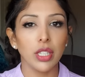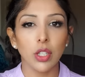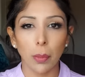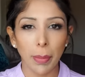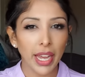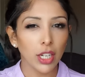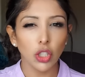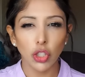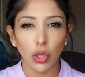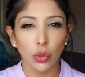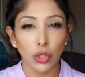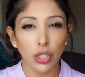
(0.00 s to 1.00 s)
so back and
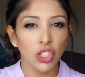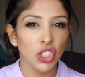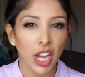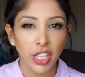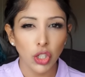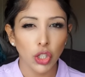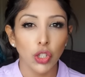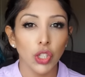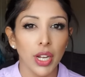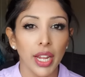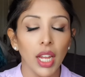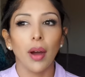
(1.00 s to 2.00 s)
shoulders, chest usually,